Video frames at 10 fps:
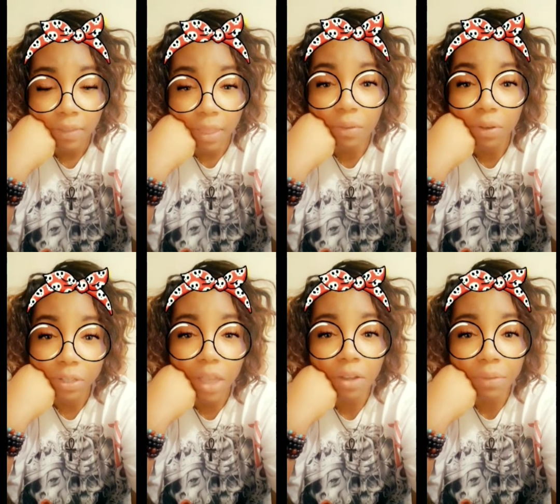They
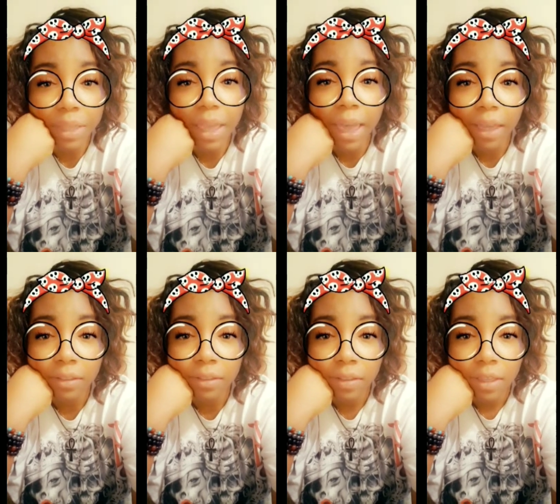want y'all to
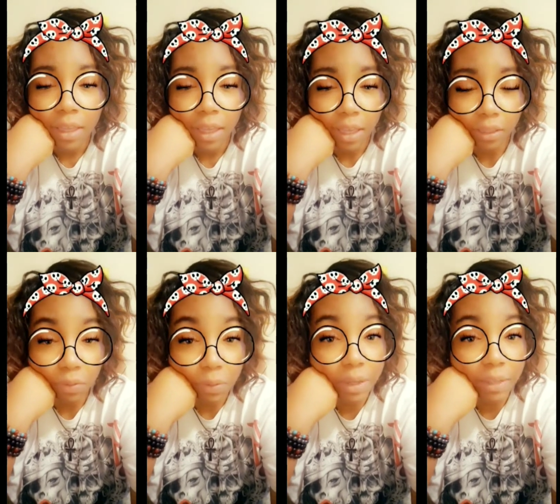react. And the
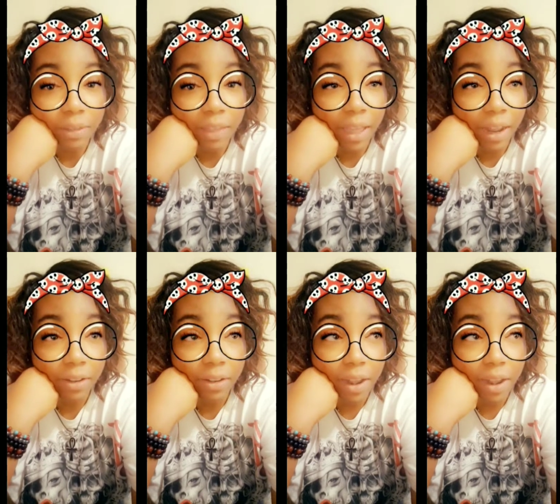ones that